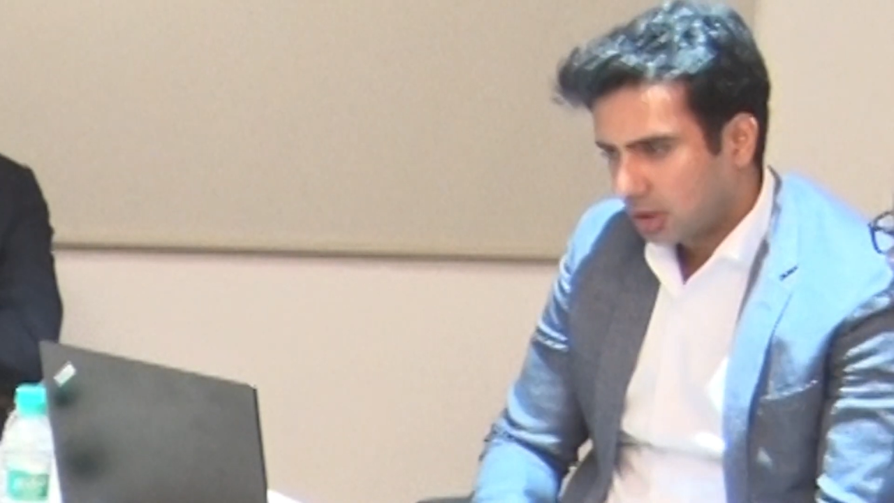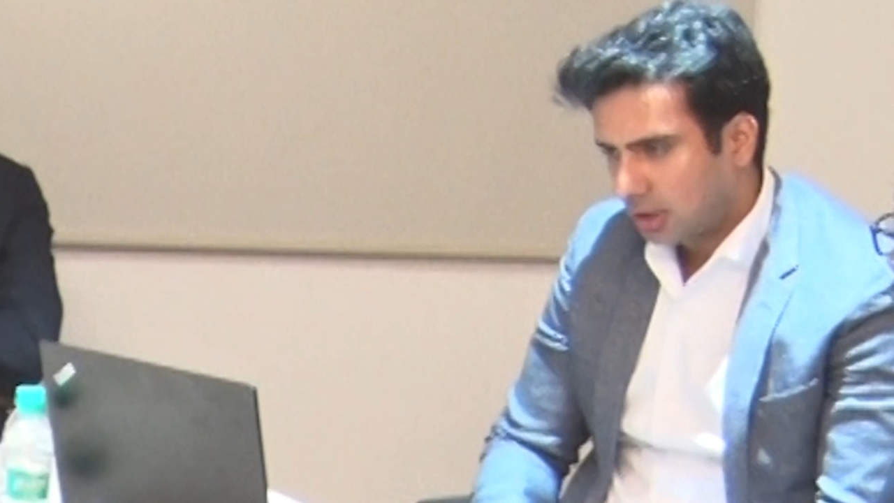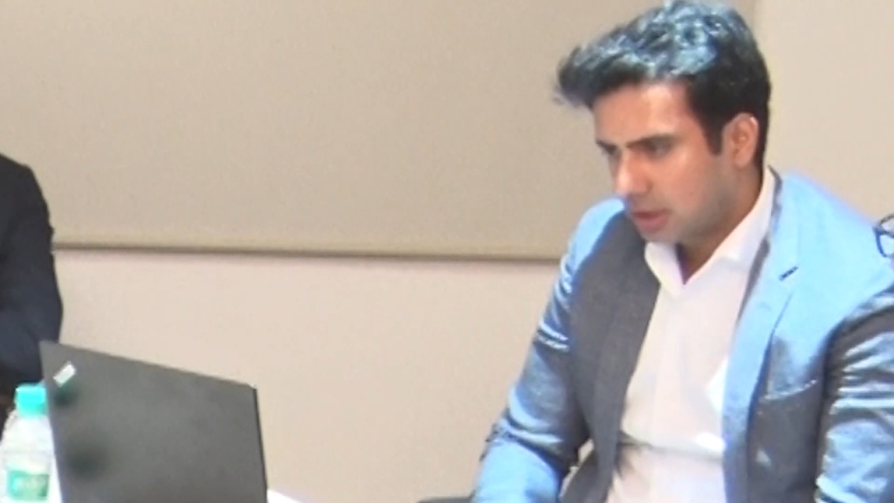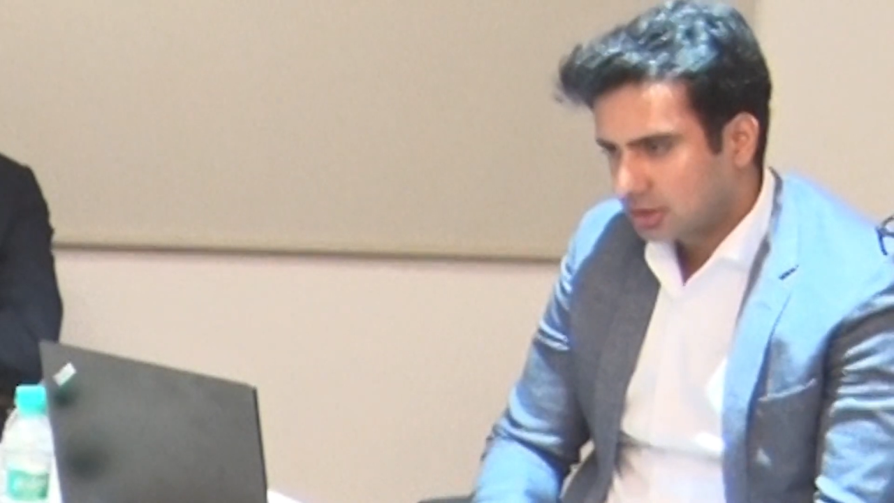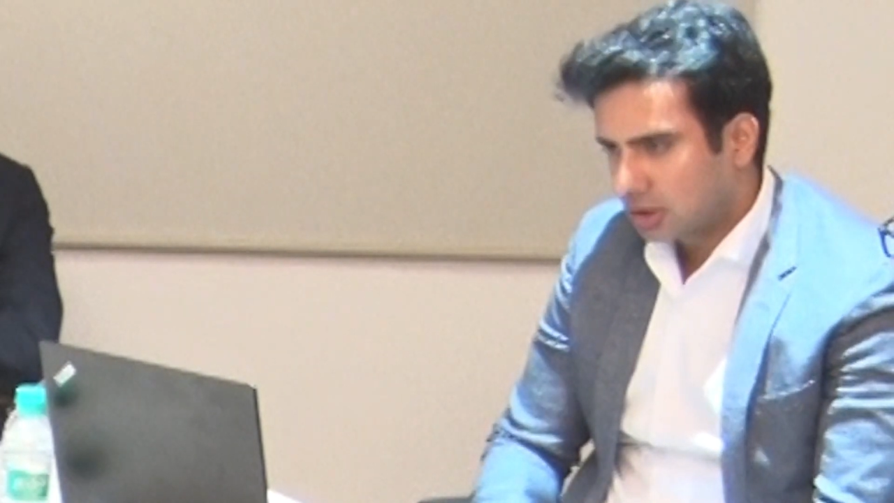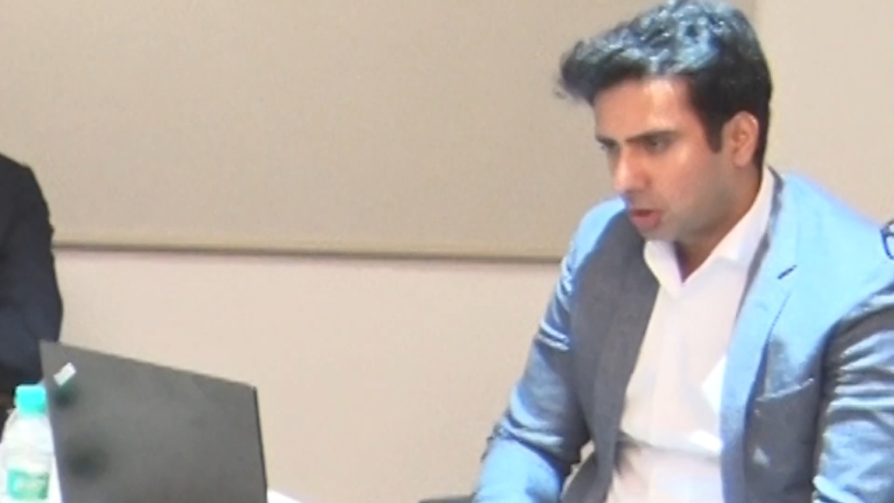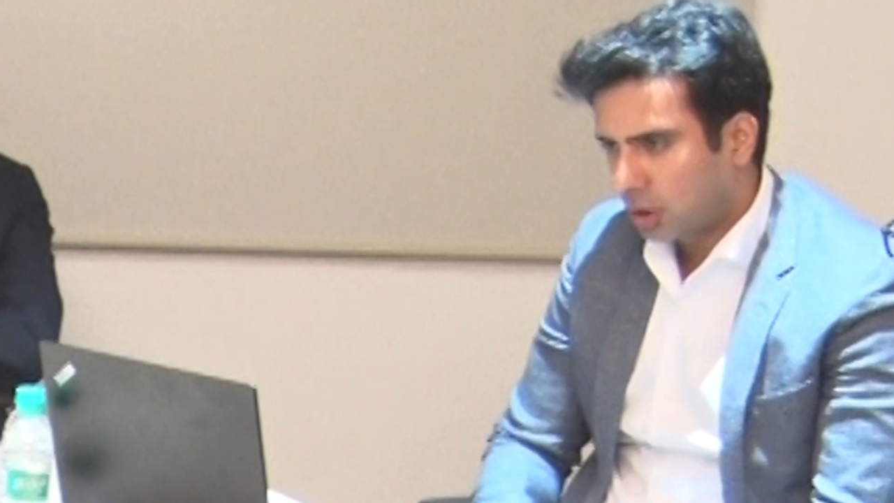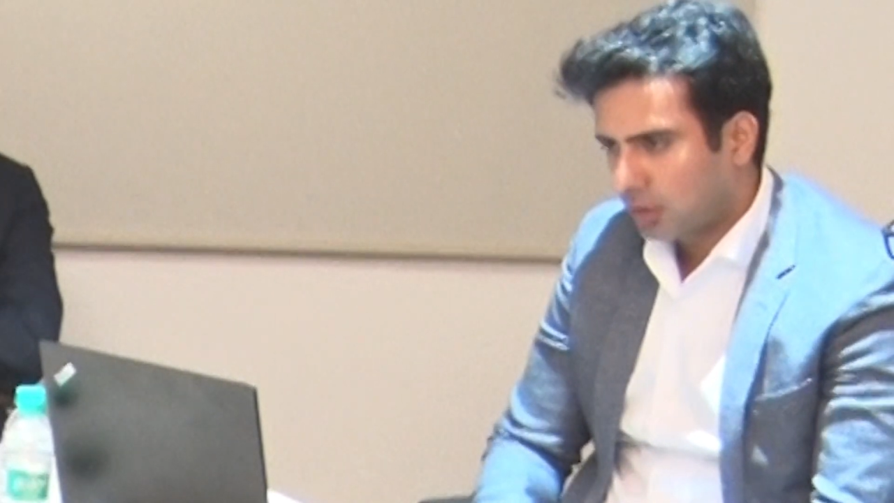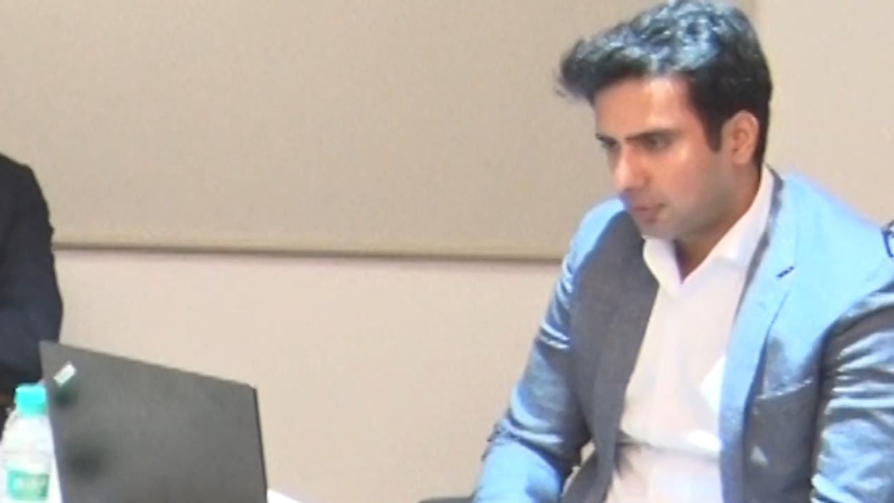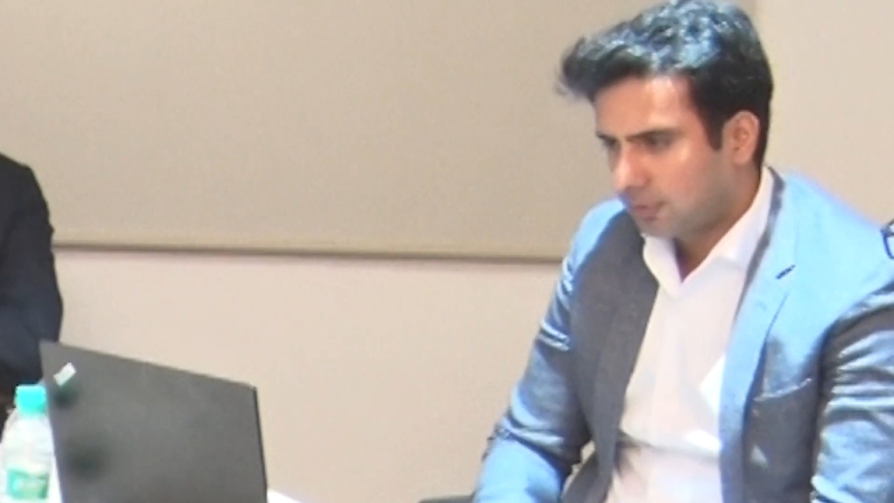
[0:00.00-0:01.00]
there is a lot
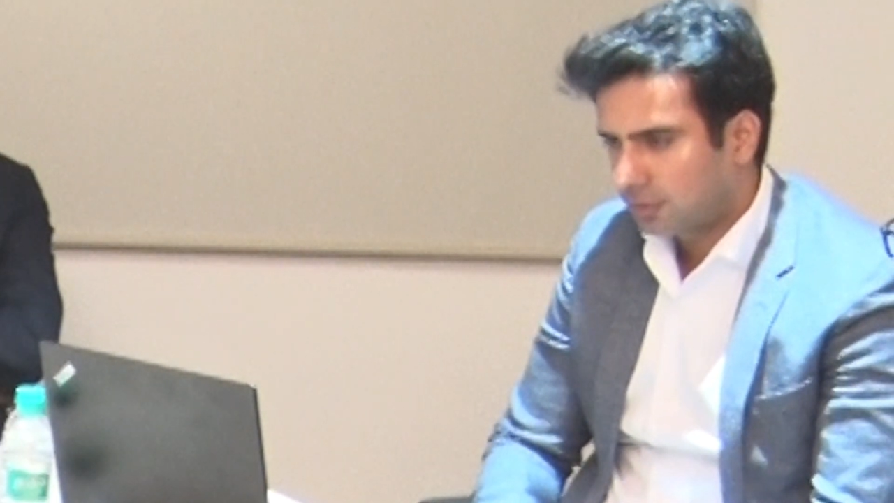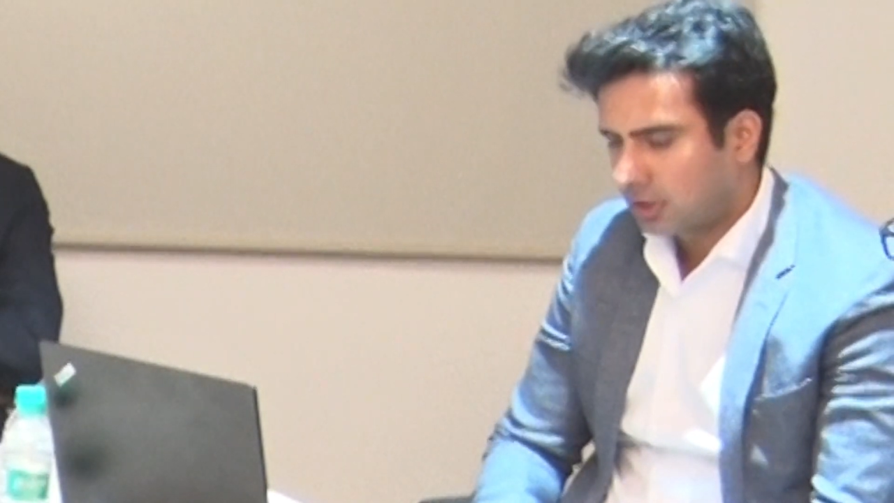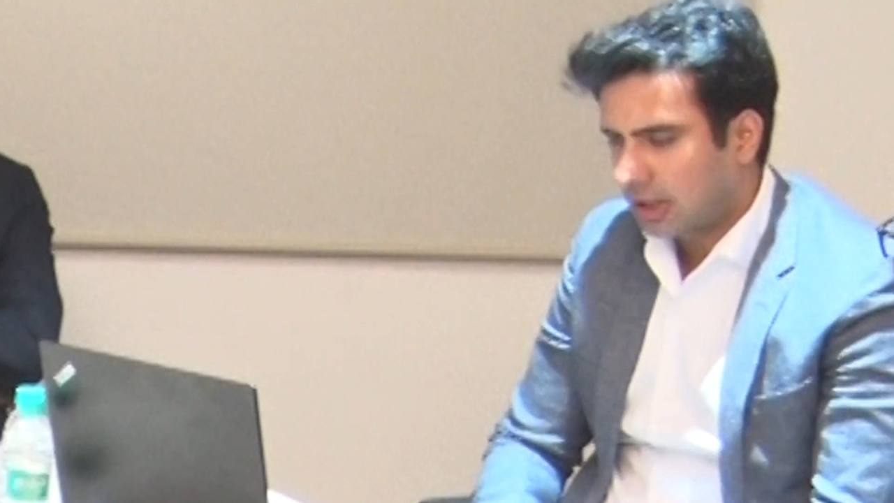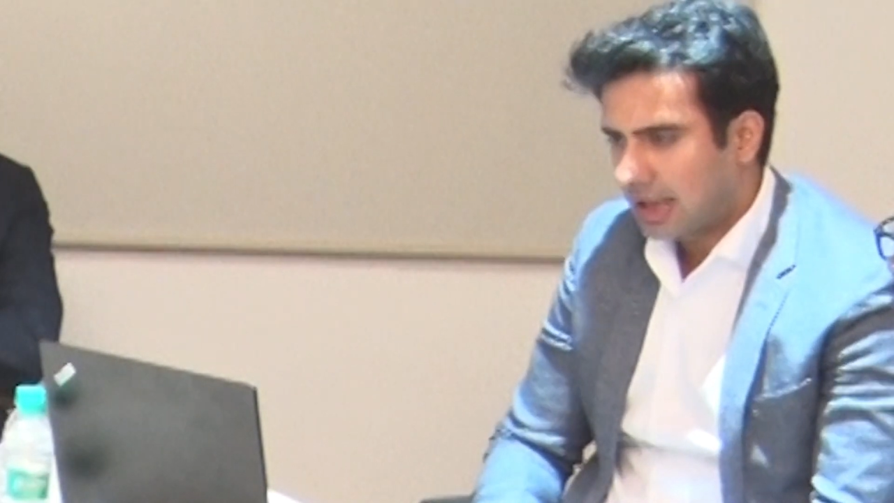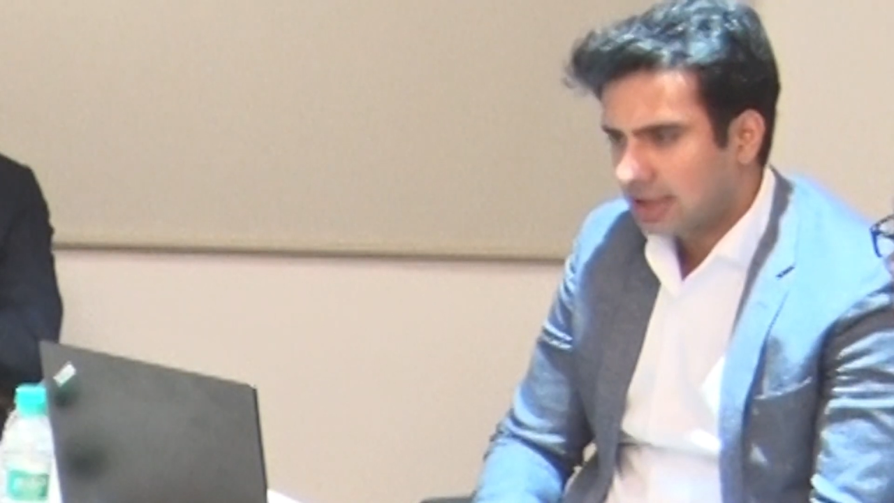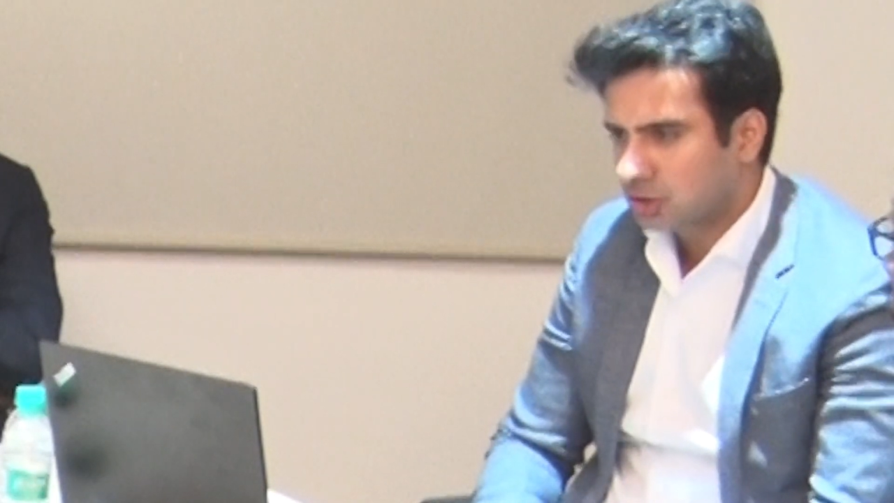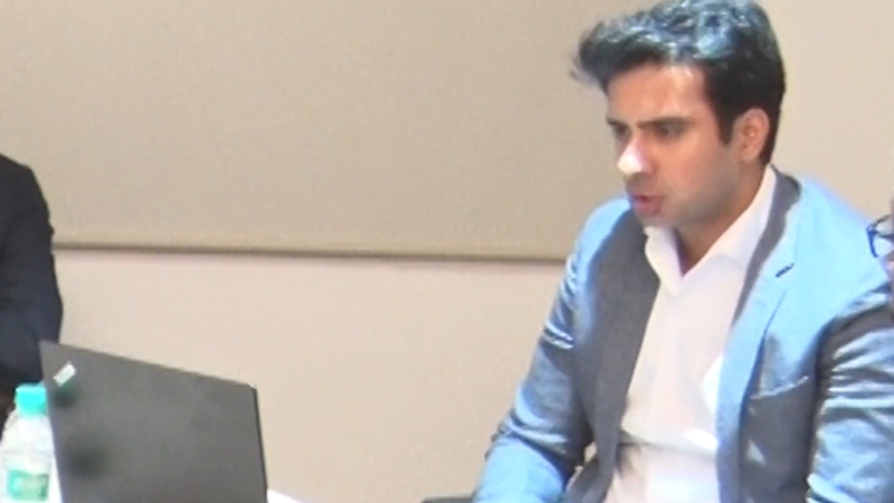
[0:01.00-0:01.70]
of reliance